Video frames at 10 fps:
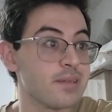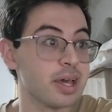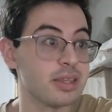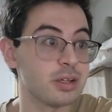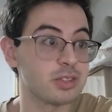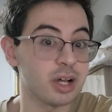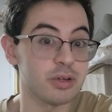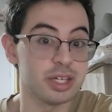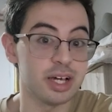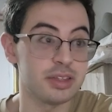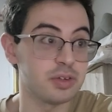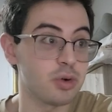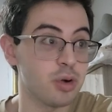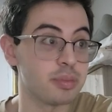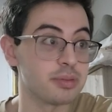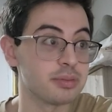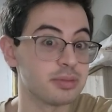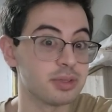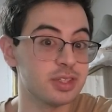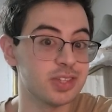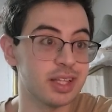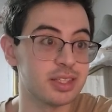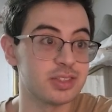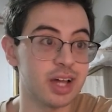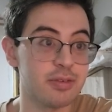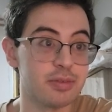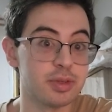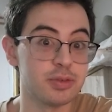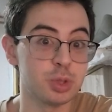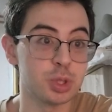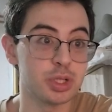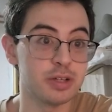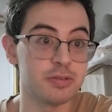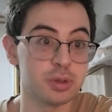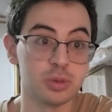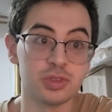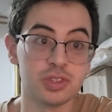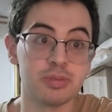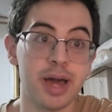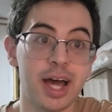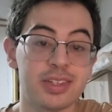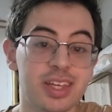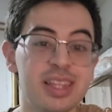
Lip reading: And there's how he got the rope, is that this guy from the future influenced his past.